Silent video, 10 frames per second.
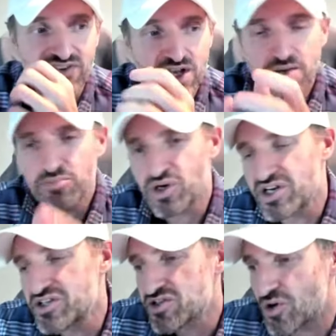of put it
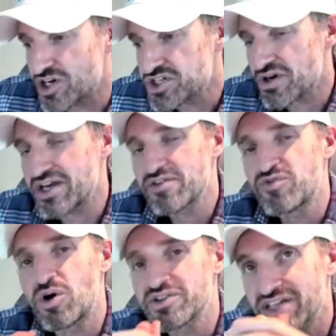into our training
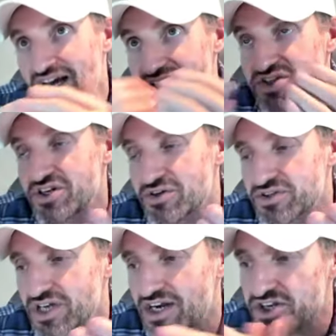vault to kind of you know
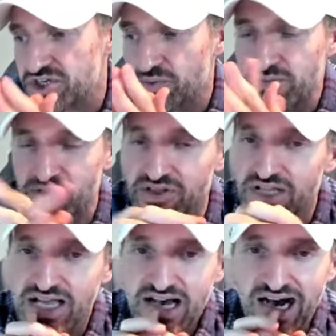to kind of show people
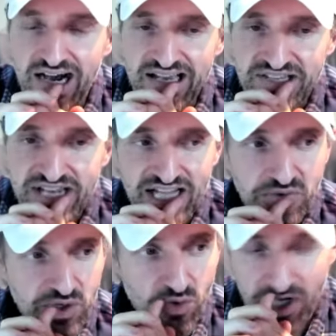uh,
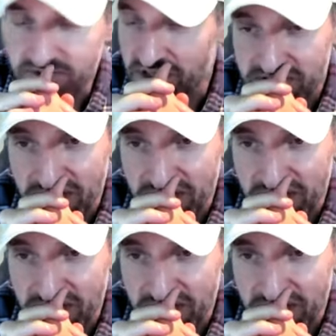exactly what it was. But